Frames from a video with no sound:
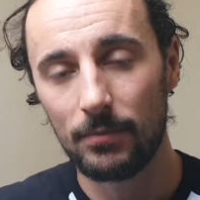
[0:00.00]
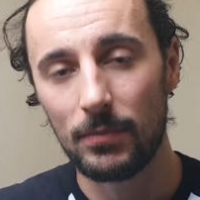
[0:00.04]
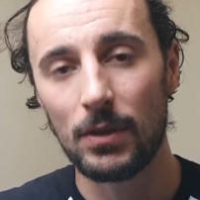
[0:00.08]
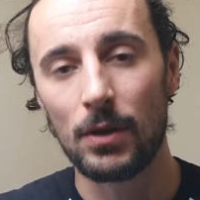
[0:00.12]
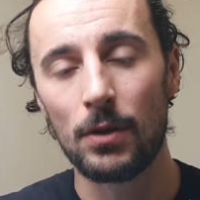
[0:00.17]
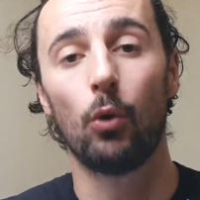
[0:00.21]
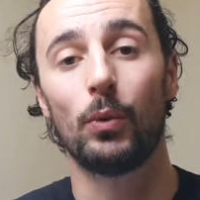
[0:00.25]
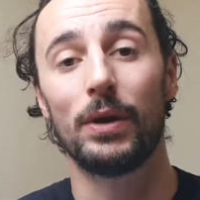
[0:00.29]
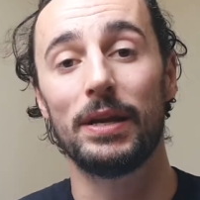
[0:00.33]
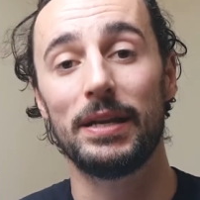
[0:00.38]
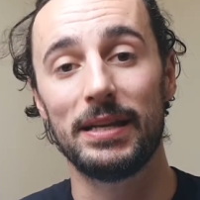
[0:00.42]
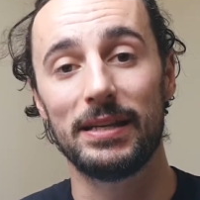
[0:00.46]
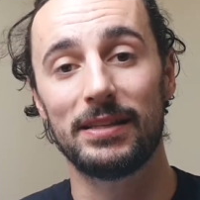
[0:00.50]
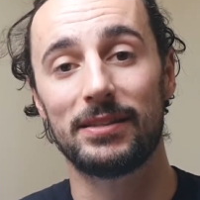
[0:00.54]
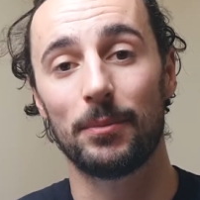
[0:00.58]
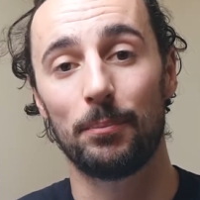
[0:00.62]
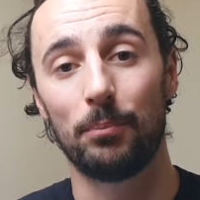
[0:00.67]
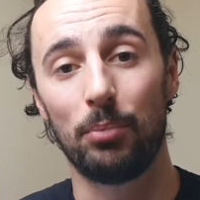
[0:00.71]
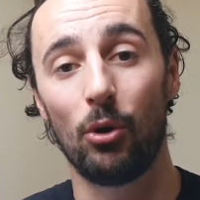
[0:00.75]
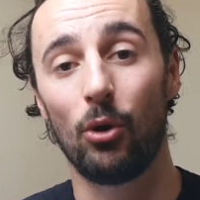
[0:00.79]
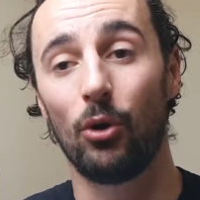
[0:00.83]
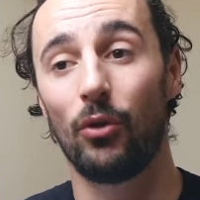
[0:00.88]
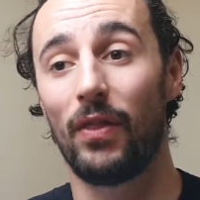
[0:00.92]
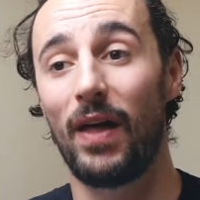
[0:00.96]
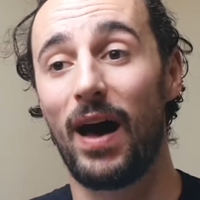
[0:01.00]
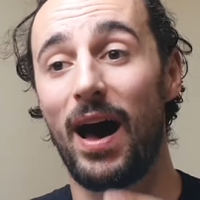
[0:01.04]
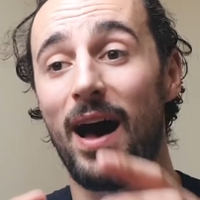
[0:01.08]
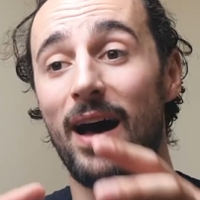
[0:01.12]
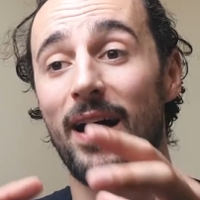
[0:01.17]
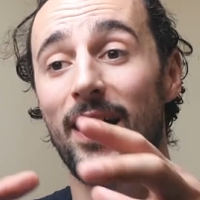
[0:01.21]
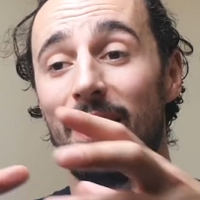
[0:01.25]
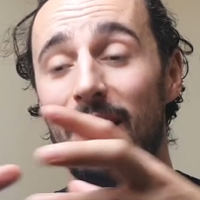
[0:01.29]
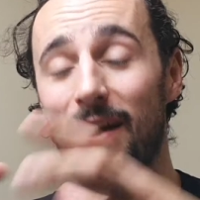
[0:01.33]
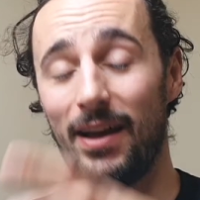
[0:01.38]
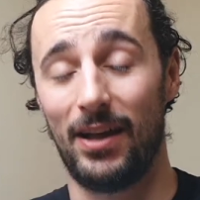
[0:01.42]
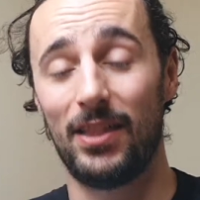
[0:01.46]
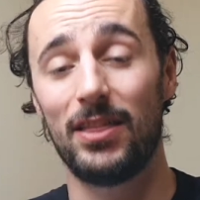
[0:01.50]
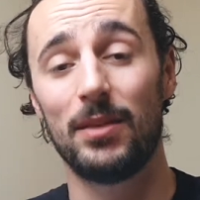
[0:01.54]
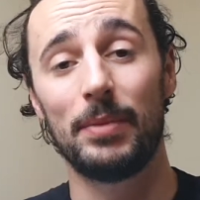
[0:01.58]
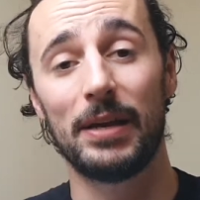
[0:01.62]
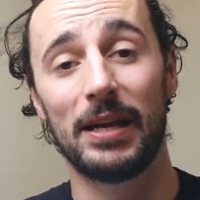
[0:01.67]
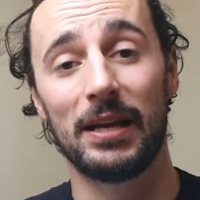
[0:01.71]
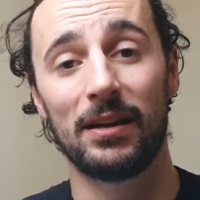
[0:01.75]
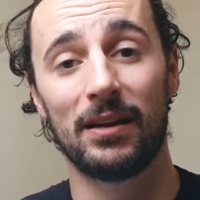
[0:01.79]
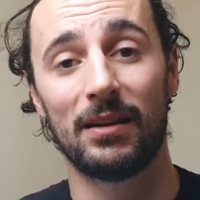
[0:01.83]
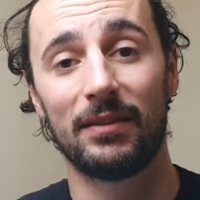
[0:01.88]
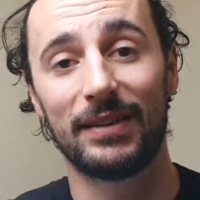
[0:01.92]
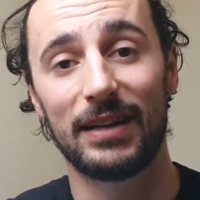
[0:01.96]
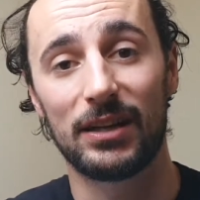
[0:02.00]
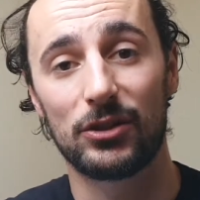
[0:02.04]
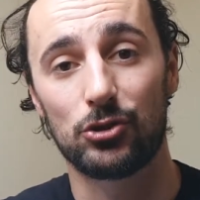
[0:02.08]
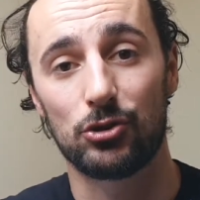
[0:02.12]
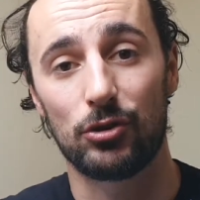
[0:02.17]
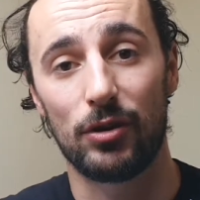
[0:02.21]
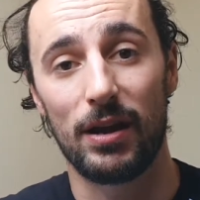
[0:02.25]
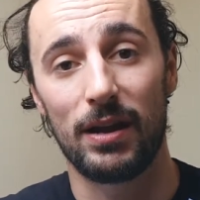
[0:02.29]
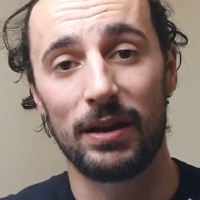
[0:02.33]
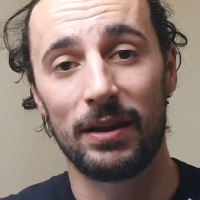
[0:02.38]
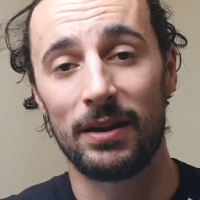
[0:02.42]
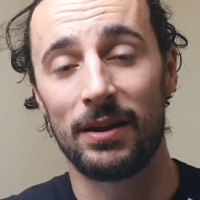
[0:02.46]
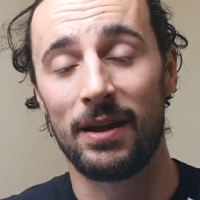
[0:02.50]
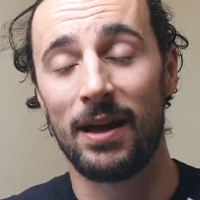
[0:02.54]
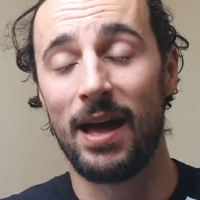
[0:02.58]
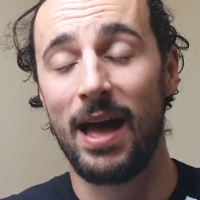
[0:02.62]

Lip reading: We need to put that at the beginning of our training